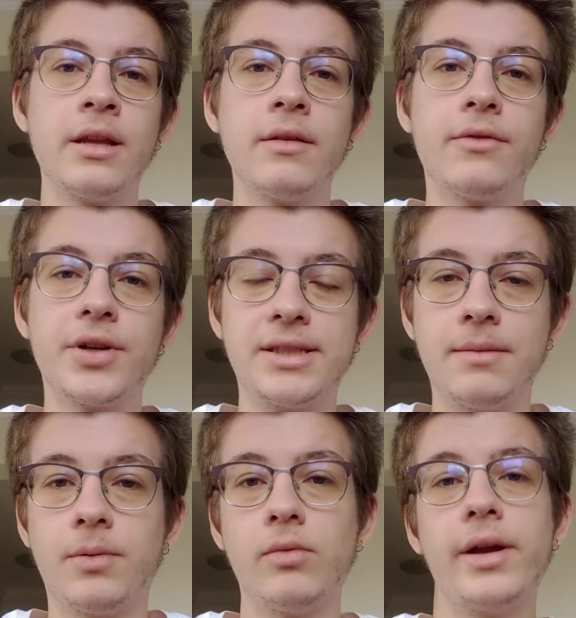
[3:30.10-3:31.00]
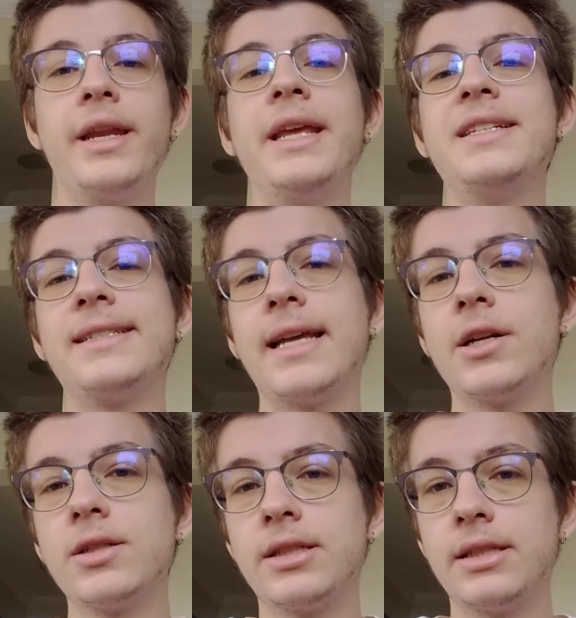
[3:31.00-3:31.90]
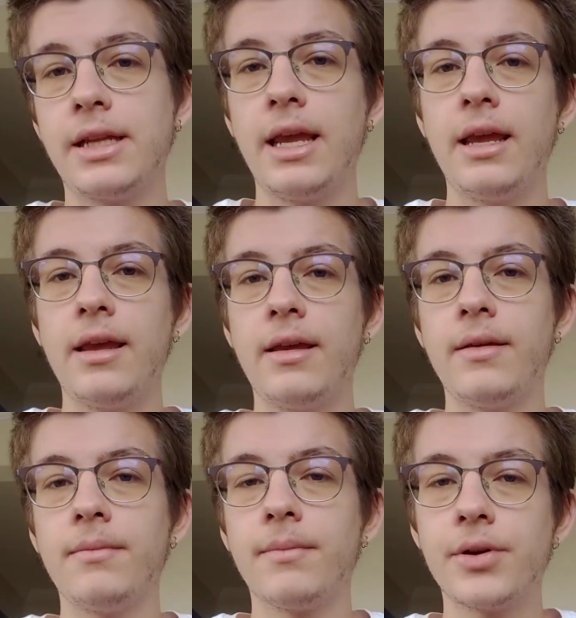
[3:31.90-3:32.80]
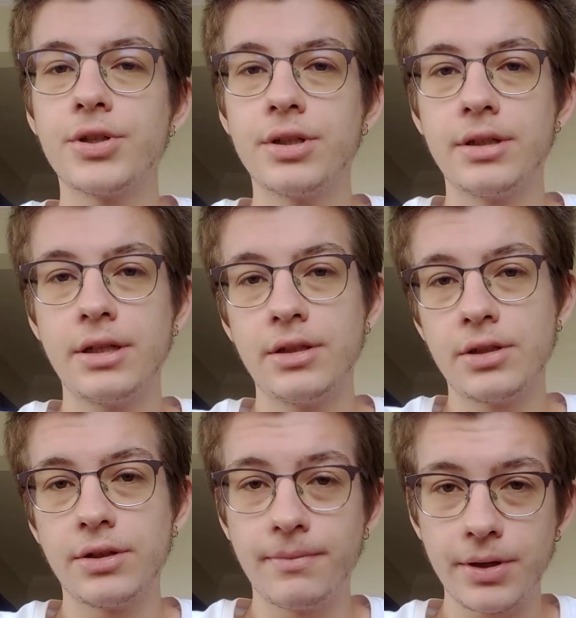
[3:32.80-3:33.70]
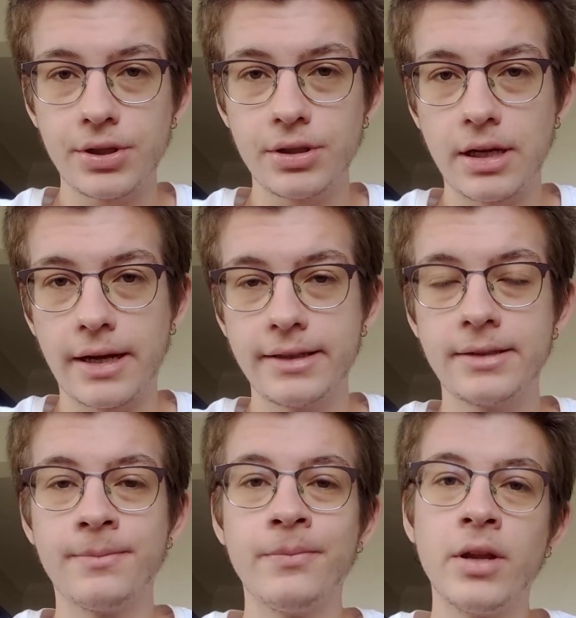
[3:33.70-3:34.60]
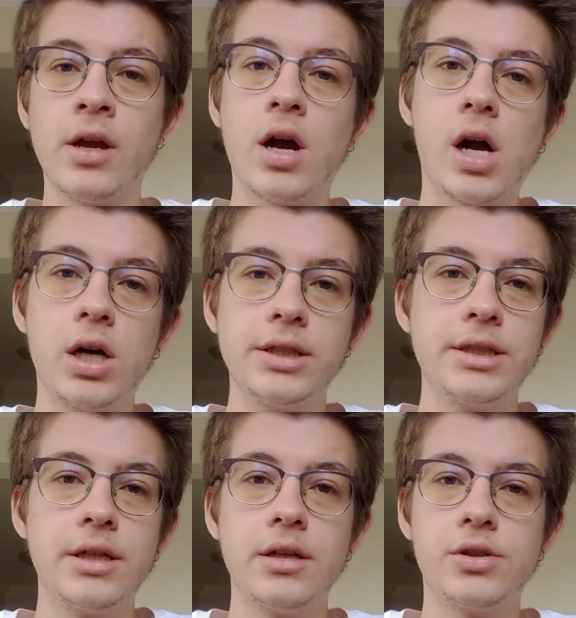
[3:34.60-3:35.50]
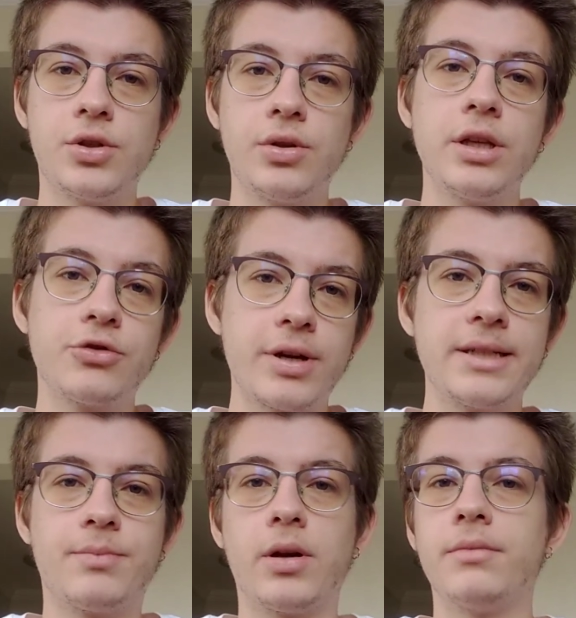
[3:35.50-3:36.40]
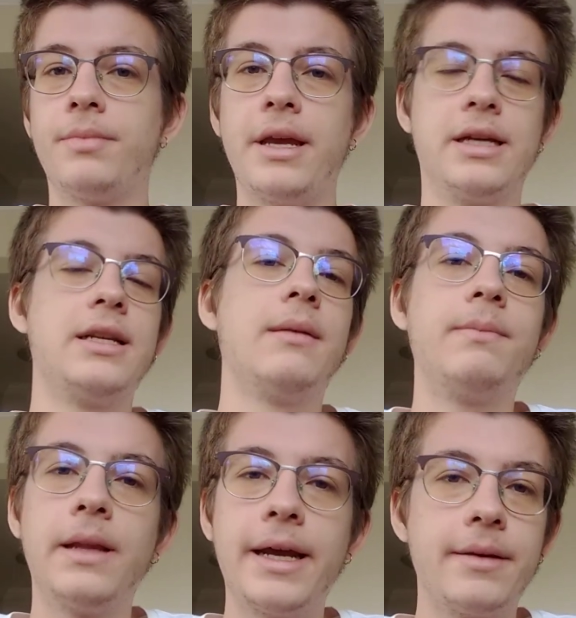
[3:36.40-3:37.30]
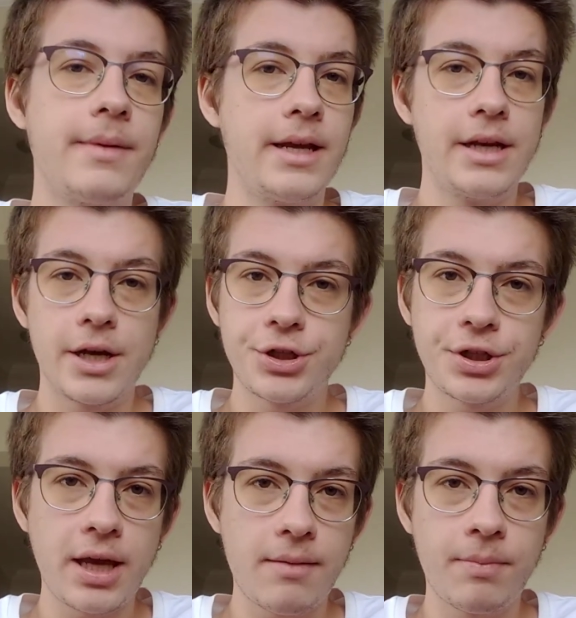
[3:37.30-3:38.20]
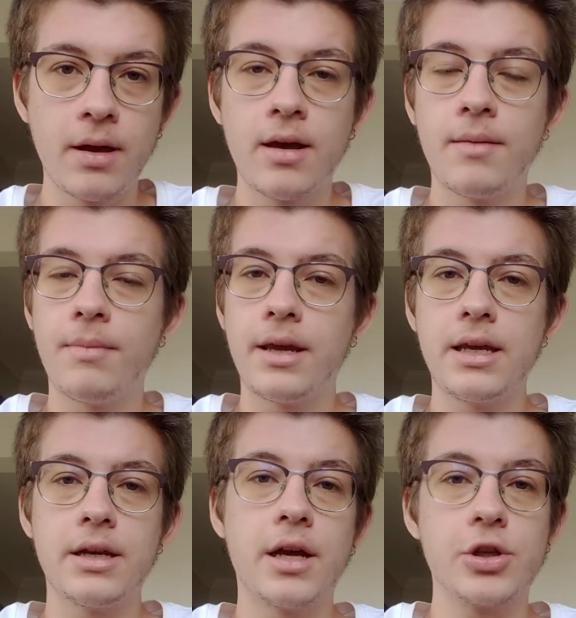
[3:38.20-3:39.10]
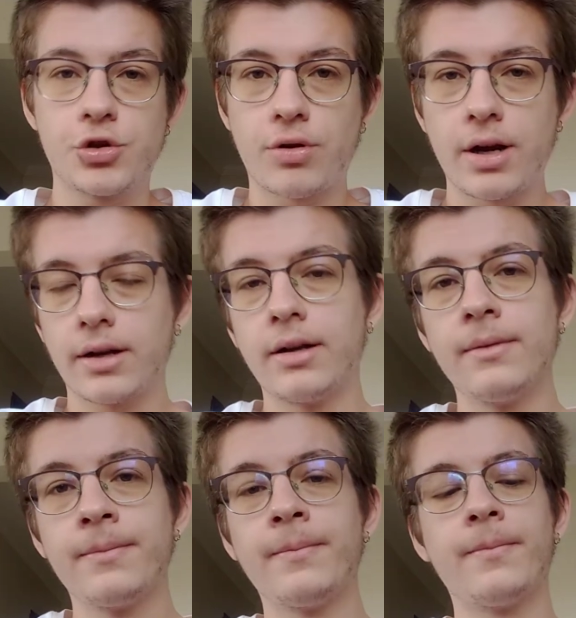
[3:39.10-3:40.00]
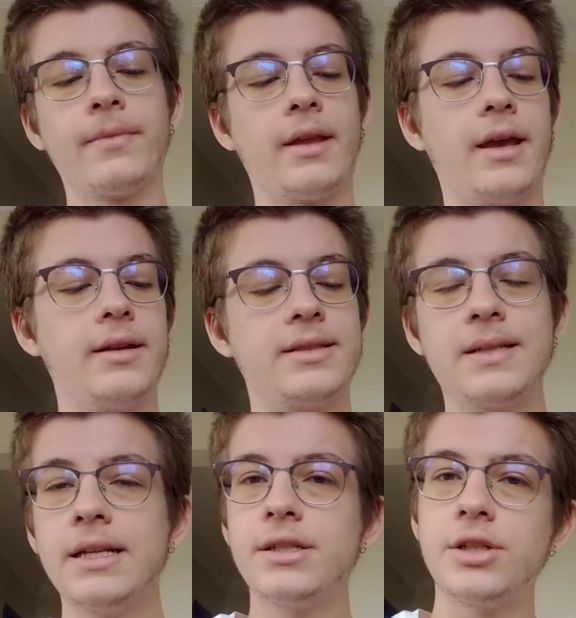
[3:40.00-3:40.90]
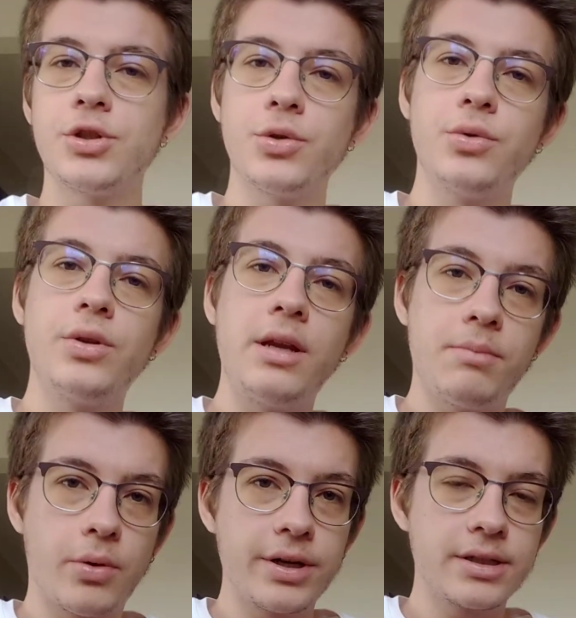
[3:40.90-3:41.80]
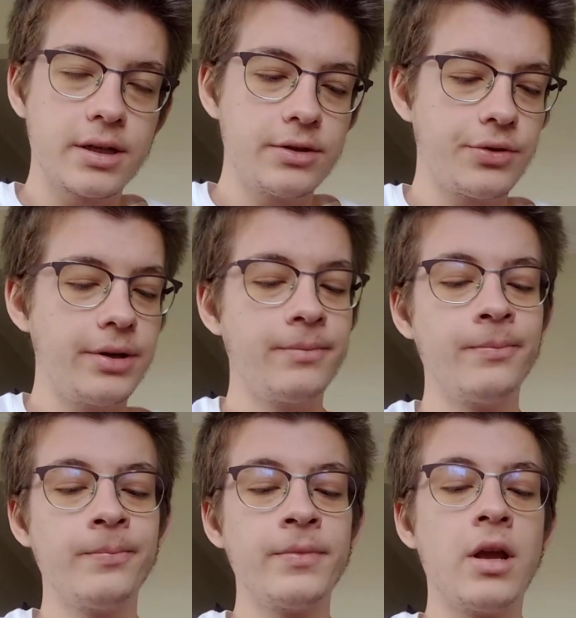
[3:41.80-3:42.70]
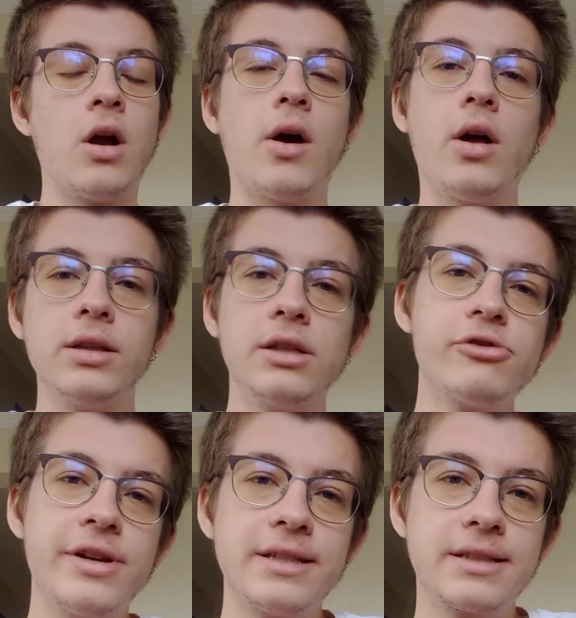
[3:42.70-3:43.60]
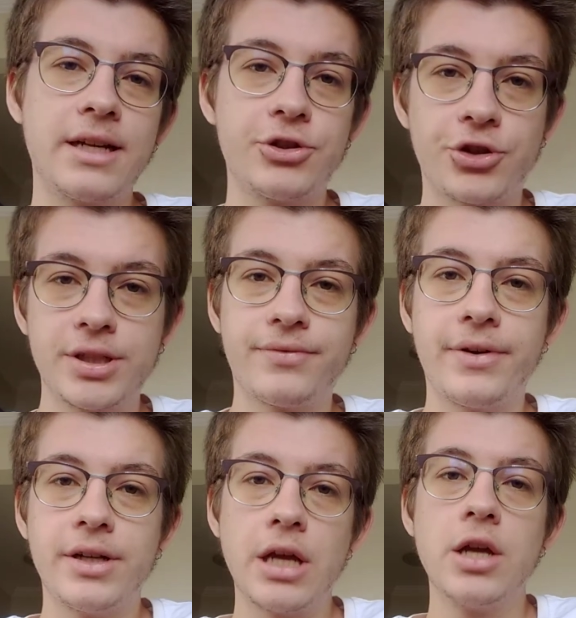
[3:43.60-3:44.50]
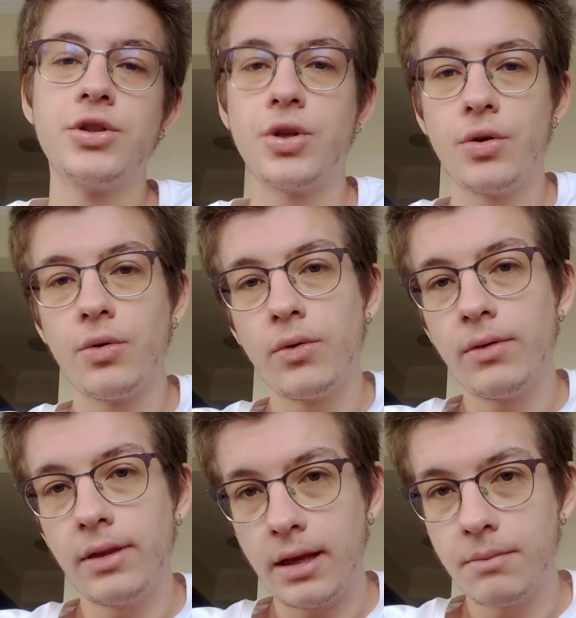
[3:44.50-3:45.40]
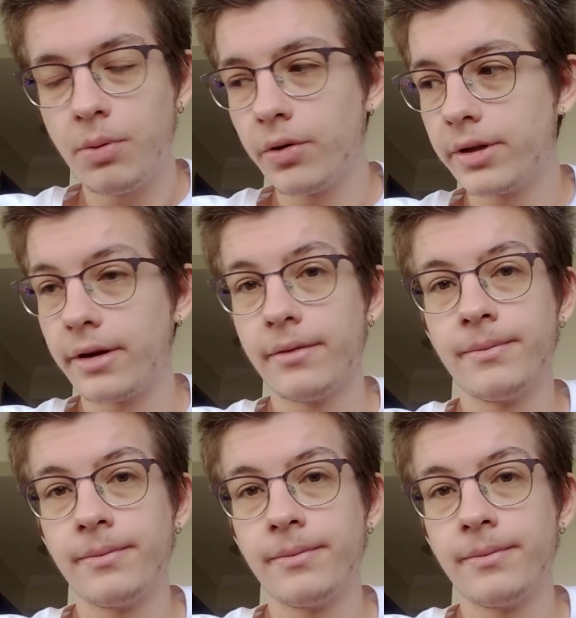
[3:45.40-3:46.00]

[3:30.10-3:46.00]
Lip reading: For example, when he settles the merchandise onto the transport, be it a plane, be it a ship, be it a truck, and sends it to the importer's country, all the risks are transferred to the importer.